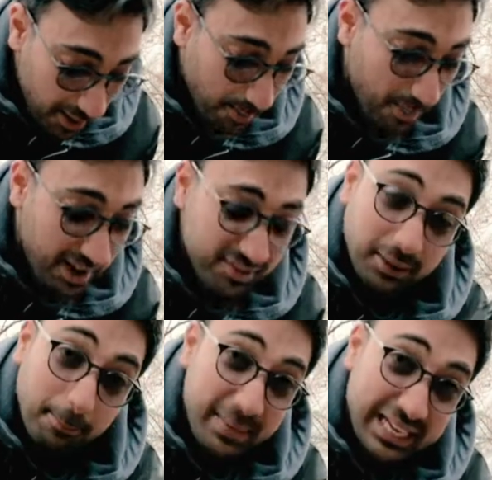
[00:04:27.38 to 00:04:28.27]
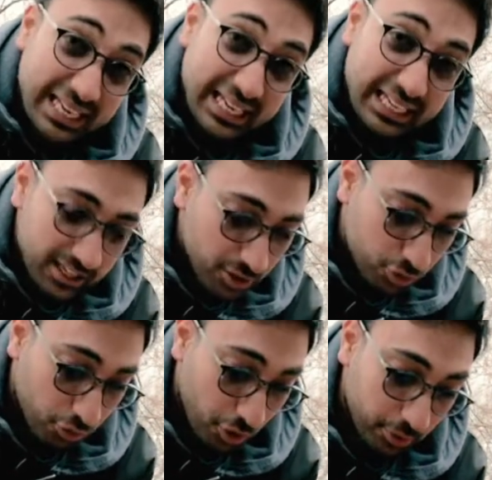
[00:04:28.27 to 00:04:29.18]
Mavic Mini
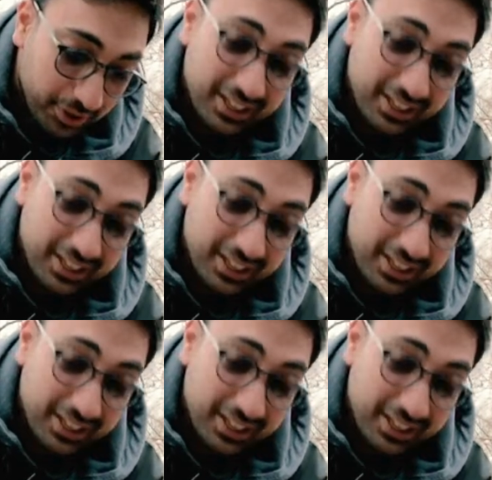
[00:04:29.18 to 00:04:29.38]
drone.